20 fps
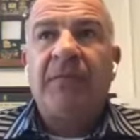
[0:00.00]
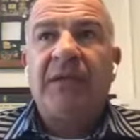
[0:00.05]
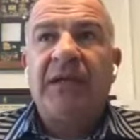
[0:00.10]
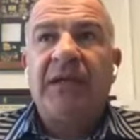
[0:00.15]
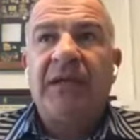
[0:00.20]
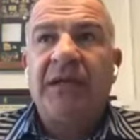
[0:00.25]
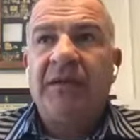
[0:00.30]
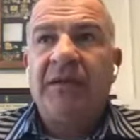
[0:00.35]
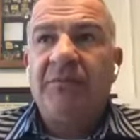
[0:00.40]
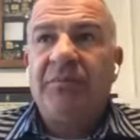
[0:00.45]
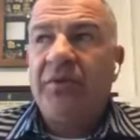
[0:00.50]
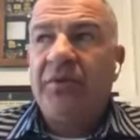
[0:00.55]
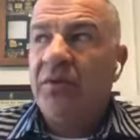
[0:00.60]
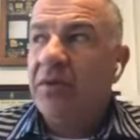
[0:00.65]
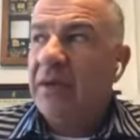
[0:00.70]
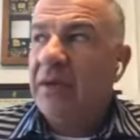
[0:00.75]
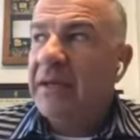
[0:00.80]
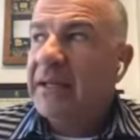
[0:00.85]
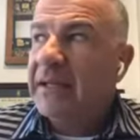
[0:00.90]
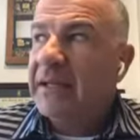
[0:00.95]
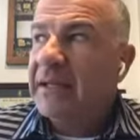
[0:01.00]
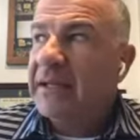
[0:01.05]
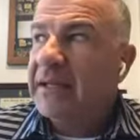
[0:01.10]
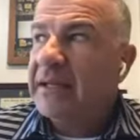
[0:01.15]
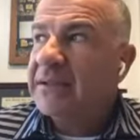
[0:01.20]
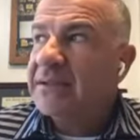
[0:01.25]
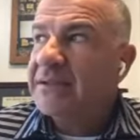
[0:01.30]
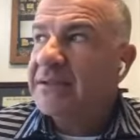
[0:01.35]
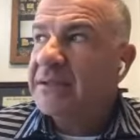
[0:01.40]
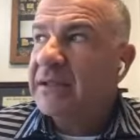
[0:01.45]
the
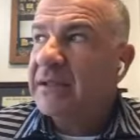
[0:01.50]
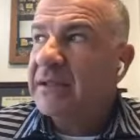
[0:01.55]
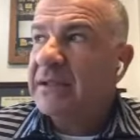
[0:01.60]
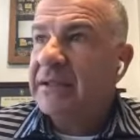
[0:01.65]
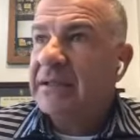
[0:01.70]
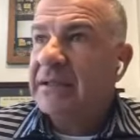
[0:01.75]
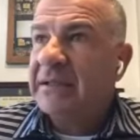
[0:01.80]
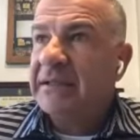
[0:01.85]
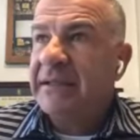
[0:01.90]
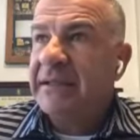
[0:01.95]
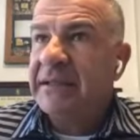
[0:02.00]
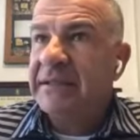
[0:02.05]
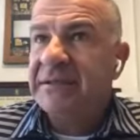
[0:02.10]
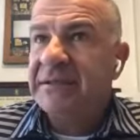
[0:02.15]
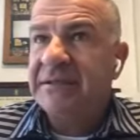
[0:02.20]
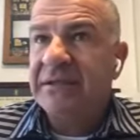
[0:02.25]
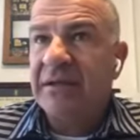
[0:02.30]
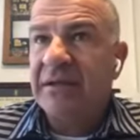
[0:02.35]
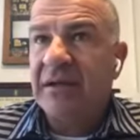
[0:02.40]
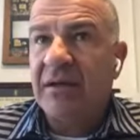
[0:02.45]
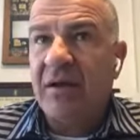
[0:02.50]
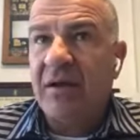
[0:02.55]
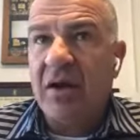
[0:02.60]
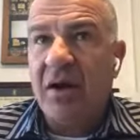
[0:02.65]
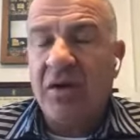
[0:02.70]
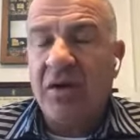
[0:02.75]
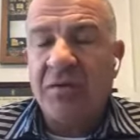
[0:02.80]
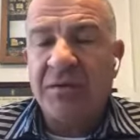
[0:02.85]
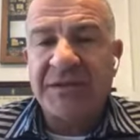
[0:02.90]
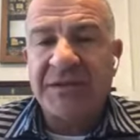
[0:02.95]
employees, uh, it's uh,
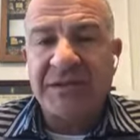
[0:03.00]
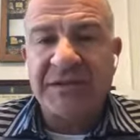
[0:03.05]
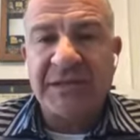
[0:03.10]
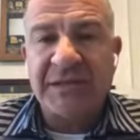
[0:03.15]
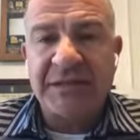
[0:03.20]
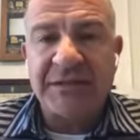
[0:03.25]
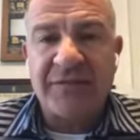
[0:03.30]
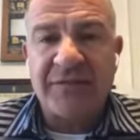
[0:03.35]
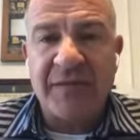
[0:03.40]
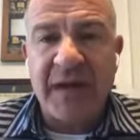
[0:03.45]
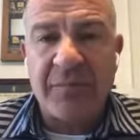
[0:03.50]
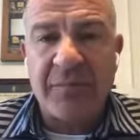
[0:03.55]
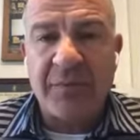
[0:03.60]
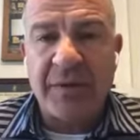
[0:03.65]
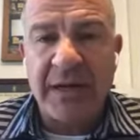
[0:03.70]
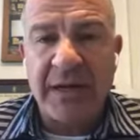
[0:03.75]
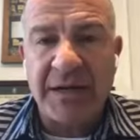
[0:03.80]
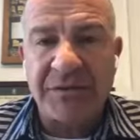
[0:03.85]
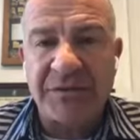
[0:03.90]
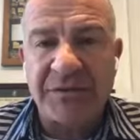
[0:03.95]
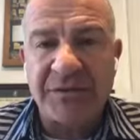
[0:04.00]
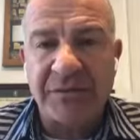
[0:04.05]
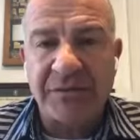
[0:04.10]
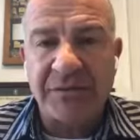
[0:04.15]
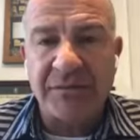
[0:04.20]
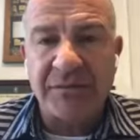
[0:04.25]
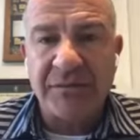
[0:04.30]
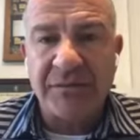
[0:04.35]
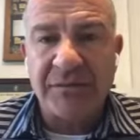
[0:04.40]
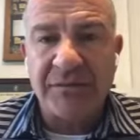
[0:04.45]
always a sense of apprehension.
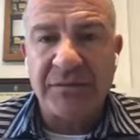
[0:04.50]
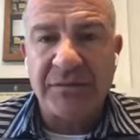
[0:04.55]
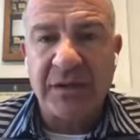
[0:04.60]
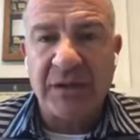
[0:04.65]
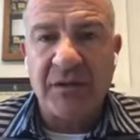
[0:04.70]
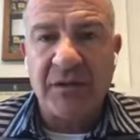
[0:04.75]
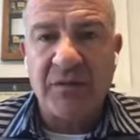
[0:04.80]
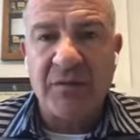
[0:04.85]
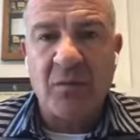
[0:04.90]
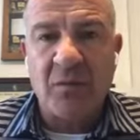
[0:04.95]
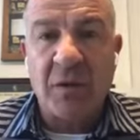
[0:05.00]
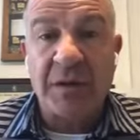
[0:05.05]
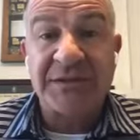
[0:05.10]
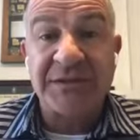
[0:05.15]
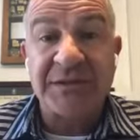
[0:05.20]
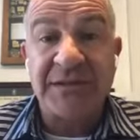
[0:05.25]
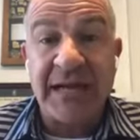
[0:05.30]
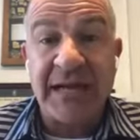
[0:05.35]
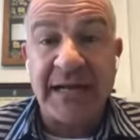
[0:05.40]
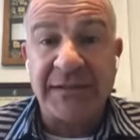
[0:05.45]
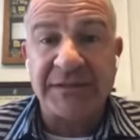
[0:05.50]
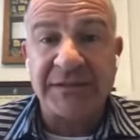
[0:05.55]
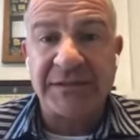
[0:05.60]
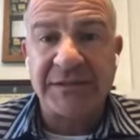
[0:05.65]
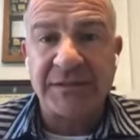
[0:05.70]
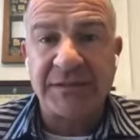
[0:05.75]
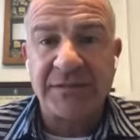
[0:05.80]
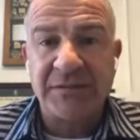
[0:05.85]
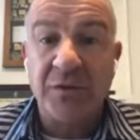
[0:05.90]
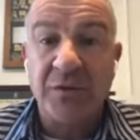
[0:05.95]
Uh, what's
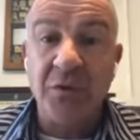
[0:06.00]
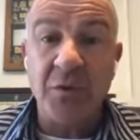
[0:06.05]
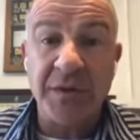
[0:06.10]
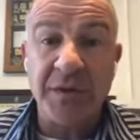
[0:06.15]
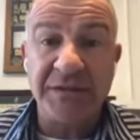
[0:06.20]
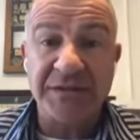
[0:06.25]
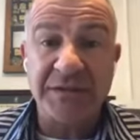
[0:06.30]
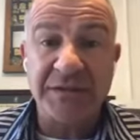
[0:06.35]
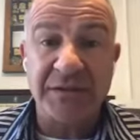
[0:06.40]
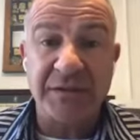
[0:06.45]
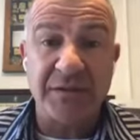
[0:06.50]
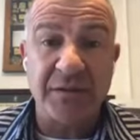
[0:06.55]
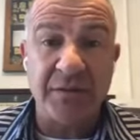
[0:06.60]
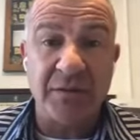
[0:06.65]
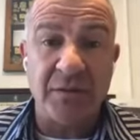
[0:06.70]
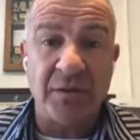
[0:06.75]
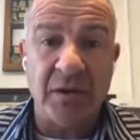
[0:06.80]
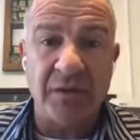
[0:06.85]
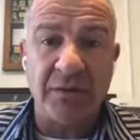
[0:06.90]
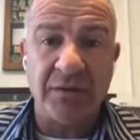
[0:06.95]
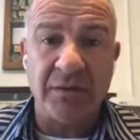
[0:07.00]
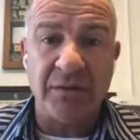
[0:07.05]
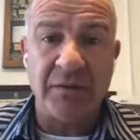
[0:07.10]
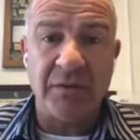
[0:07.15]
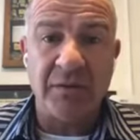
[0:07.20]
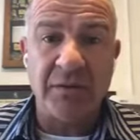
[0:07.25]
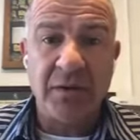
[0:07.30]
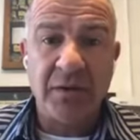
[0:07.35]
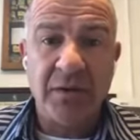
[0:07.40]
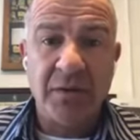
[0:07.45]
next? Who is the new
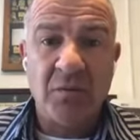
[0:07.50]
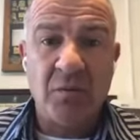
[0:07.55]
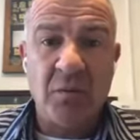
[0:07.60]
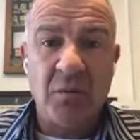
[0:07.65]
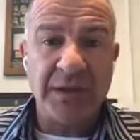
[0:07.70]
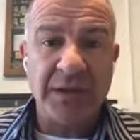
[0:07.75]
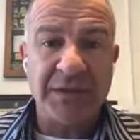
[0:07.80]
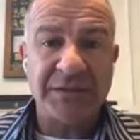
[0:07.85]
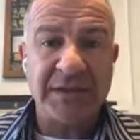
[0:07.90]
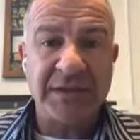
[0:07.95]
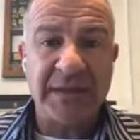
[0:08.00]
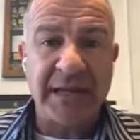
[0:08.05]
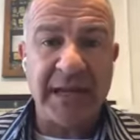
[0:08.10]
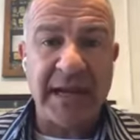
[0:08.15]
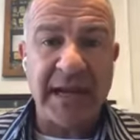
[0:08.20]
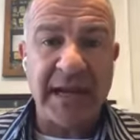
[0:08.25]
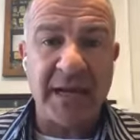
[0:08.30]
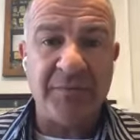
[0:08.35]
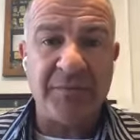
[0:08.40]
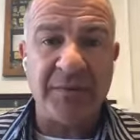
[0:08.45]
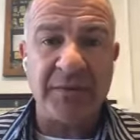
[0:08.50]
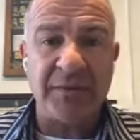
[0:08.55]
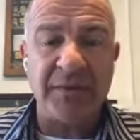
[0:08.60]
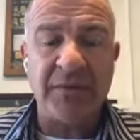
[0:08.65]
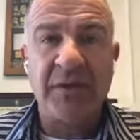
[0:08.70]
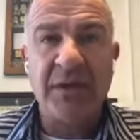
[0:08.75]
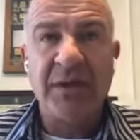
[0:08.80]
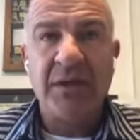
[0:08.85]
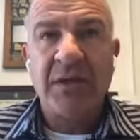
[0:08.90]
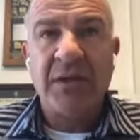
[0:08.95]
owner? what is going to happen.